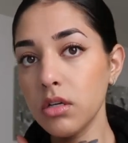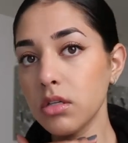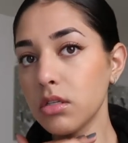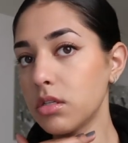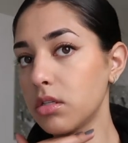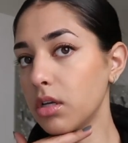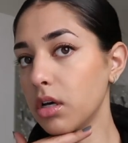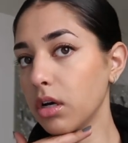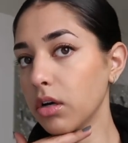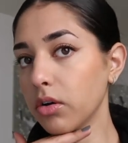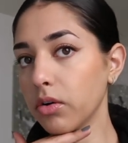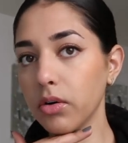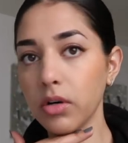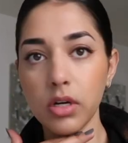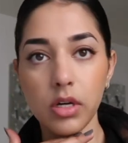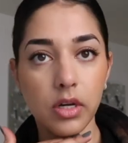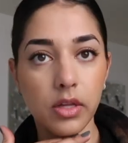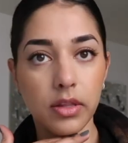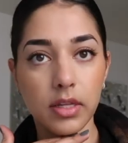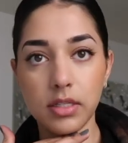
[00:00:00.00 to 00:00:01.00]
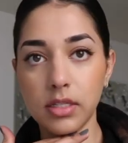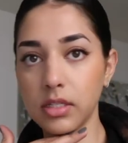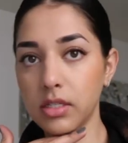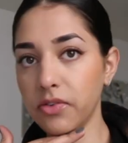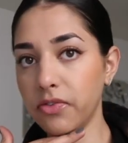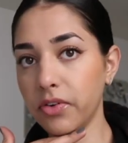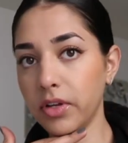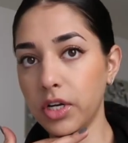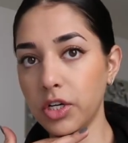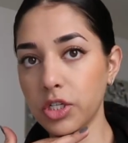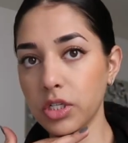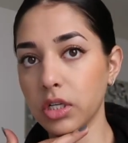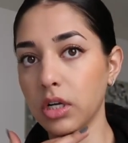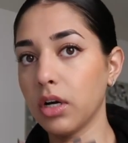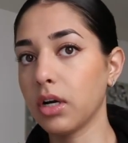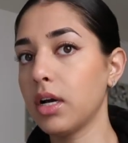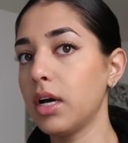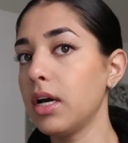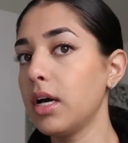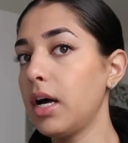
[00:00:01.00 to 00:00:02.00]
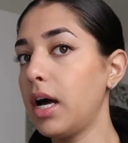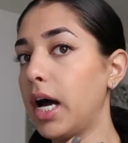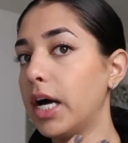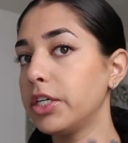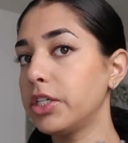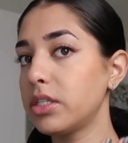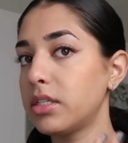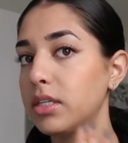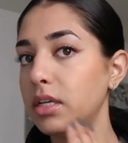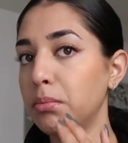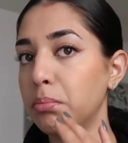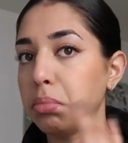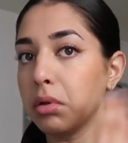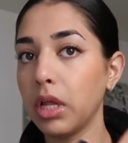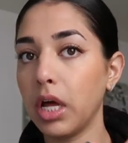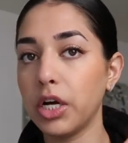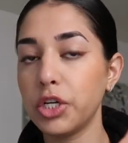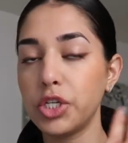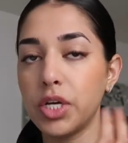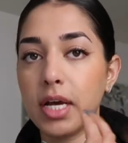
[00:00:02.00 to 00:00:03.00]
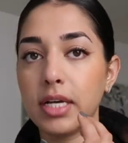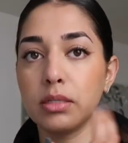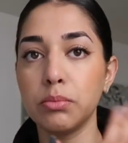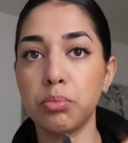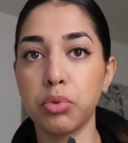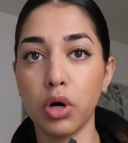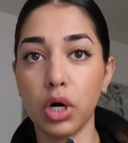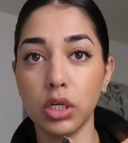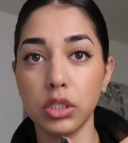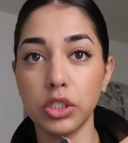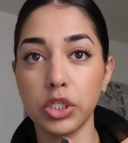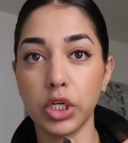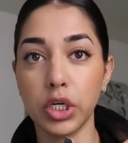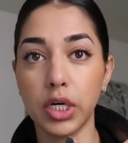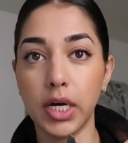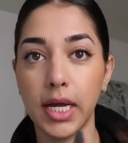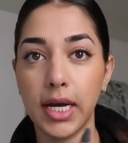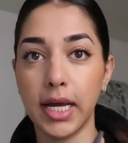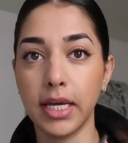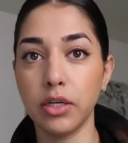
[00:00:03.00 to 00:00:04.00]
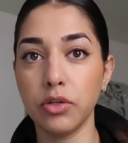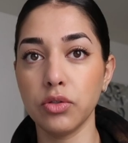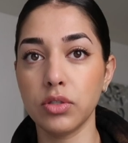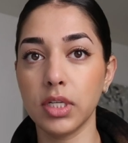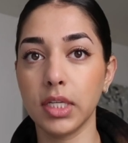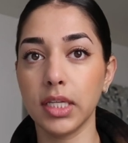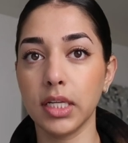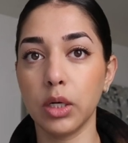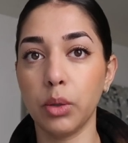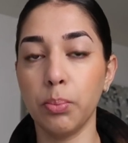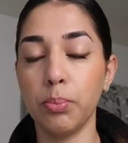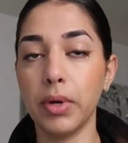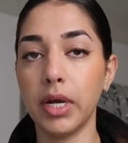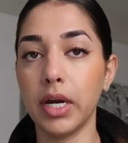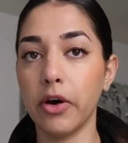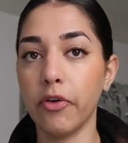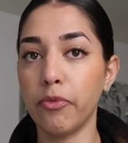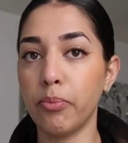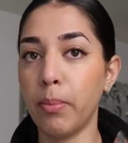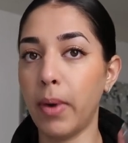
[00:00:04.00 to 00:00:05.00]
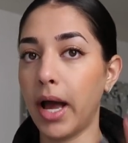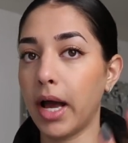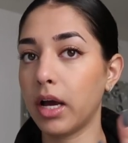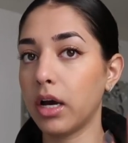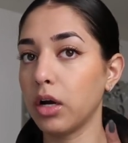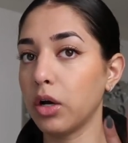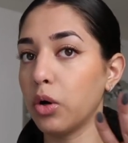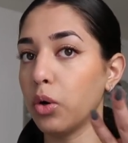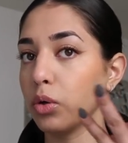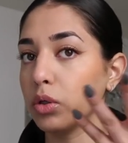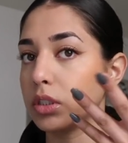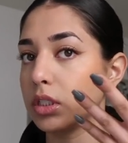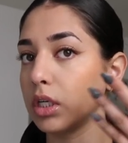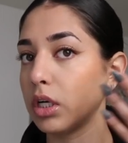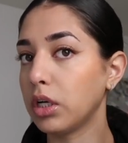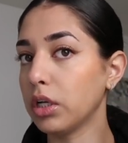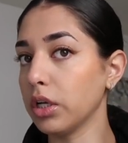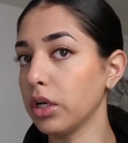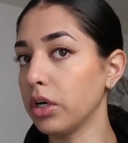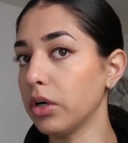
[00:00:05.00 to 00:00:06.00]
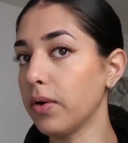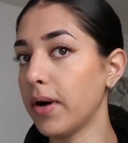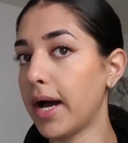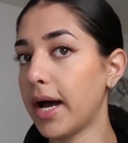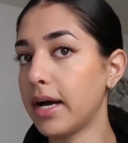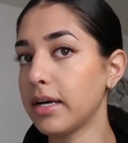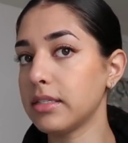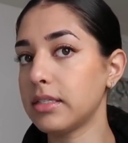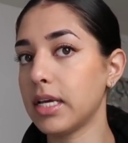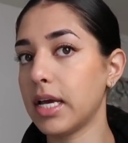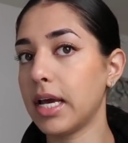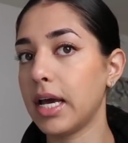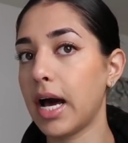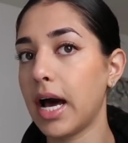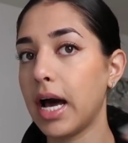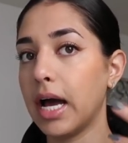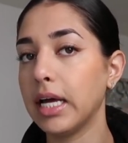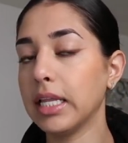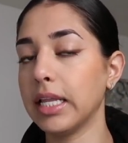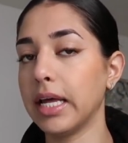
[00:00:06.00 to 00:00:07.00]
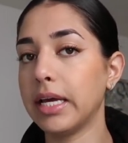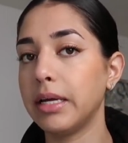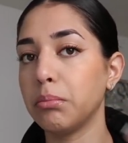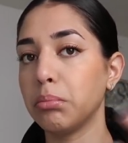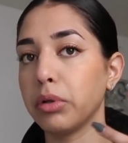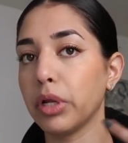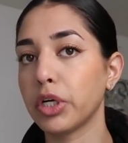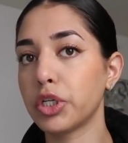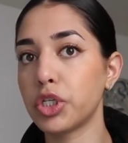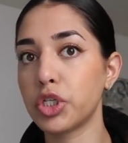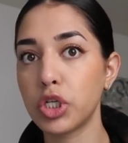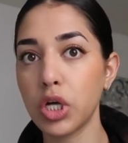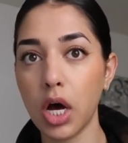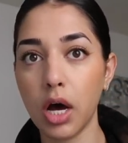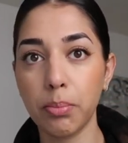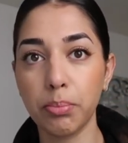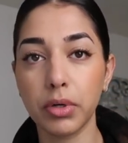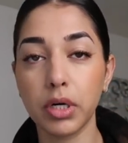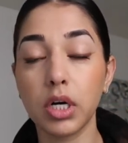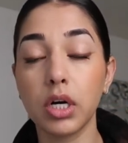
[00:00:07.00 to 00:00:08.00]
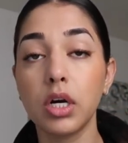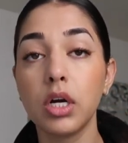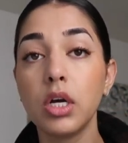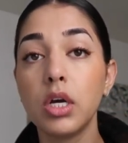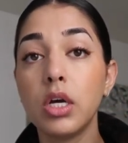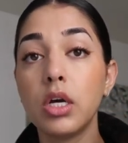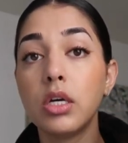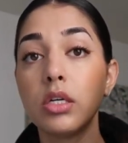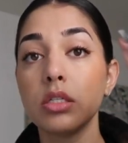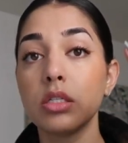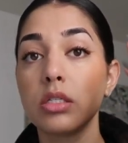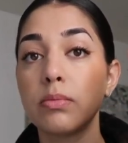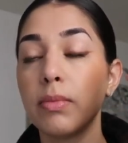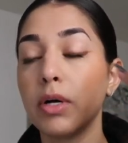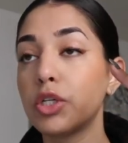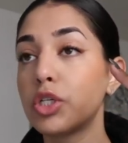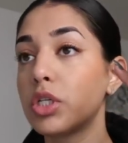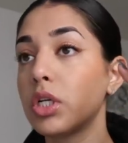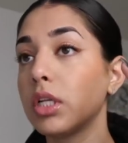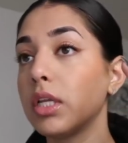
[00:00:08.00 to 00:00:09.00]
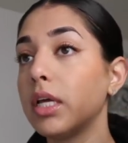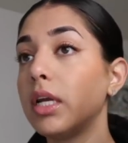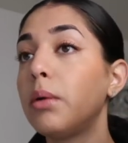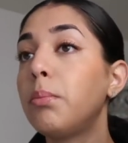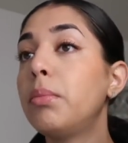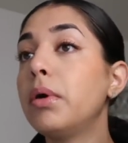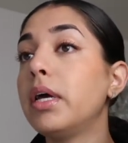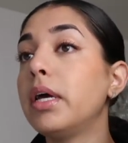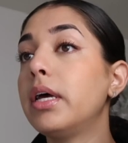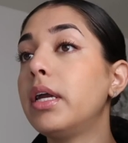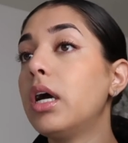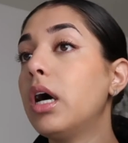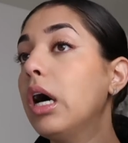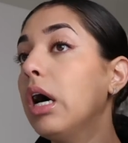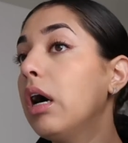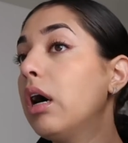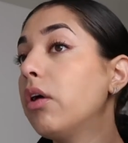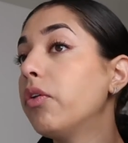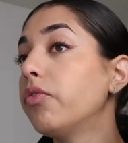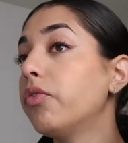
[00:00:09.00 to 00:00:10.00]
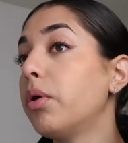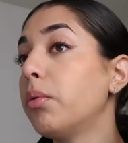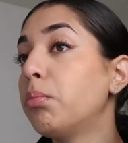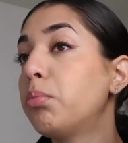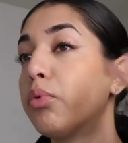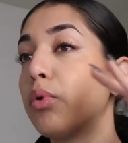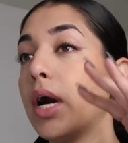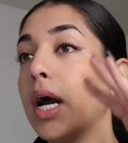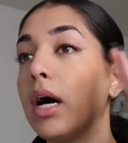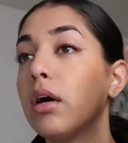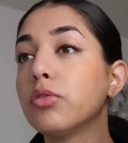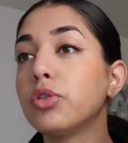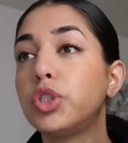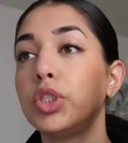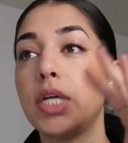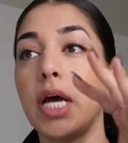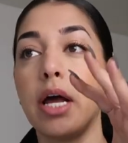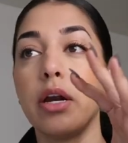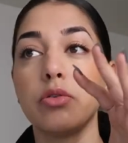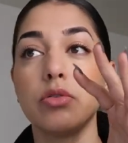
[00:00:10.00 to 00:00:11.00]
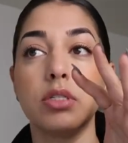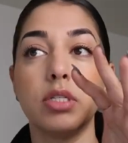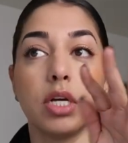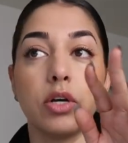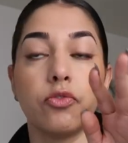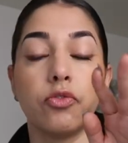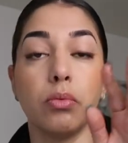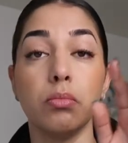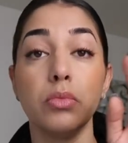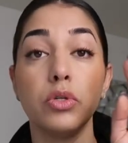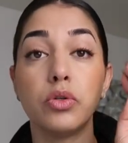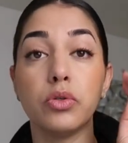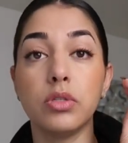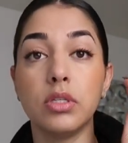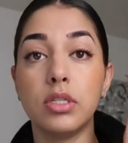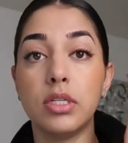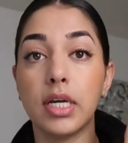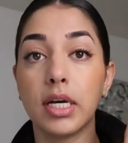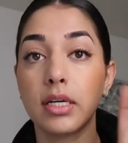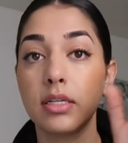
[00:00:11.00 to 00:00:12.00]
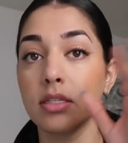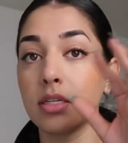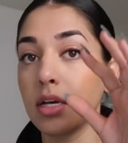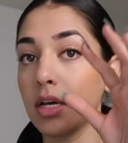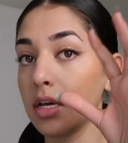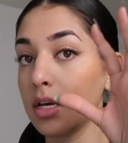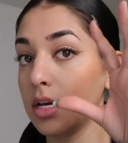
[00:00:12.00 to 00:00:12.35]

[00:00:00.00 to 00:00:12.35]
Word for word: So this is the finished look. I just did blush as bronzer and I used a little bit of MAC Golden Glow as a highlight blush topper, smudged a little bit of brown shadow stick from Nudestix